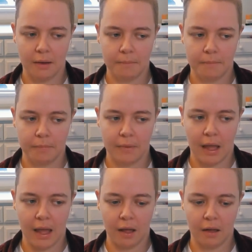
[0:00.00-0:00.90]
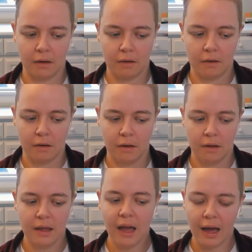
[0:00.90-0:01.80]
um and
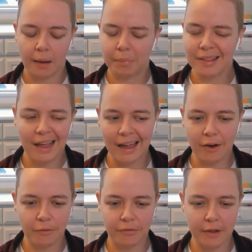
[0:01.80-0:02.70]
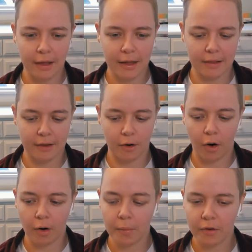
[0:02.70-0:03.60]
yeah but like i don't feel like it's an
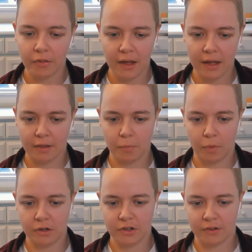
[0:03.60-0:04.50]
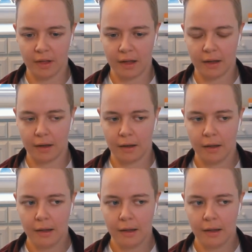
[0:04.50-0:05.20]
armor thing it's more just like a